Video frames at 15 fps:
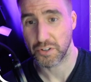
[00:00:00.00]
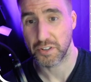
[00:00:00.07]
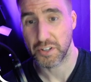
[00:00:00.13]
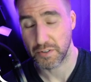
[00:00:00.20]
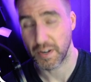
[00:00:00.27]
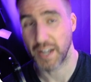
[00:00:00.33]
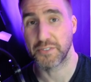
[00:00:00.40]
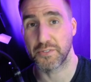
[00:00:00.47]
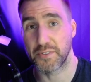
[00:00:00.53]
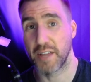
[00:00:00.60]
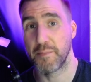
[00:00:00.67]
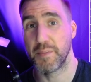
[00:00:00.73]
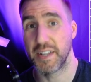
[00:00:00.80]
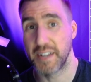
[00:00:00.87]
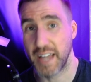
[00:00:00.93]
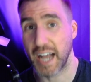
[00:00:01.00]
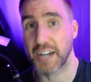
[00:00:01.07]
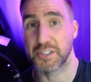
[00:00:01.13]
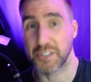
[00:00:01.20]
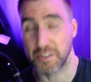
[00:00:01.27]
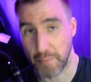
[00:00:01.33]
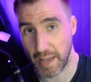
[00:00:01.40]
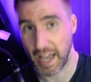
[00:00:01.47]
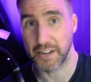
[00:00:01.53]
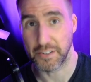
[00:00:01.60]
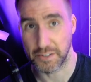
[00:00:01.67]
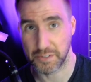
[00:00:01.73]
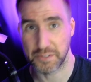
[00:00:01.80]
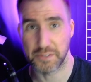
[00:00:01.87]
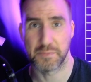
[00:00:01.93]
that you enter them in actually
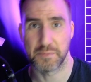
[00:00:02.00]
matters.